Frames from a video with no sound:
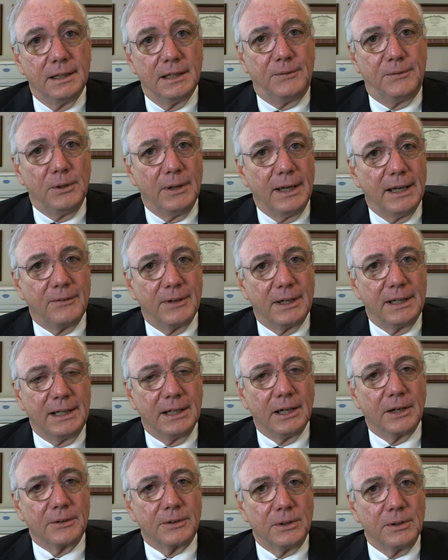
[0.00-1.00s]
If you have
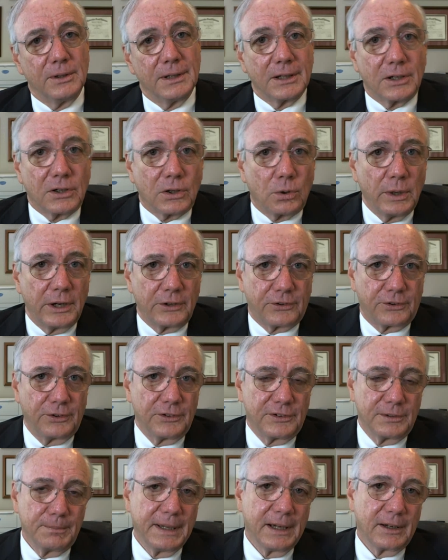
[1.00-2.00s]
any other
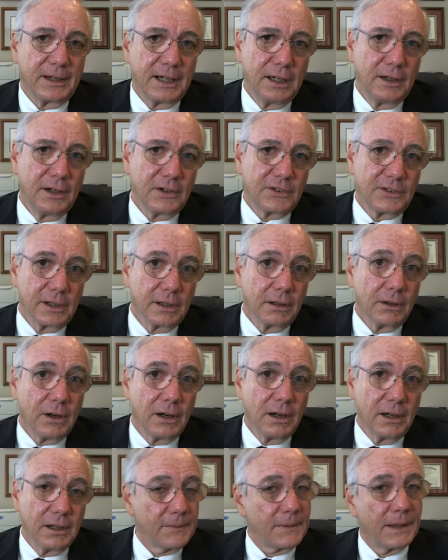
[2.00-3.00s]
questions about areas of the
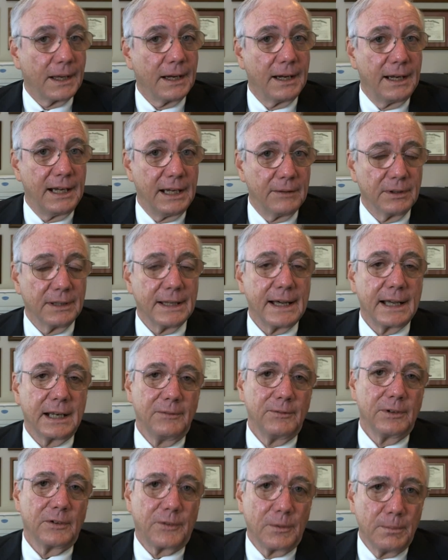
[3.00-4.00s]
law, I have a
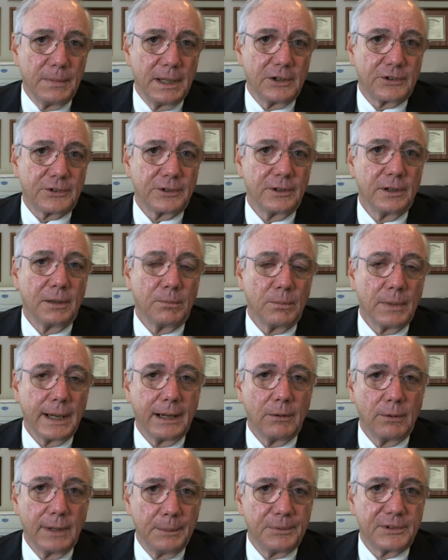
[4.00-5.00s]
lot of information on
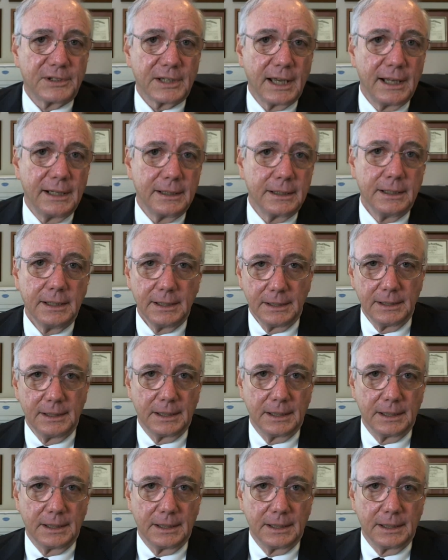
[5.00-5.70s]
my website.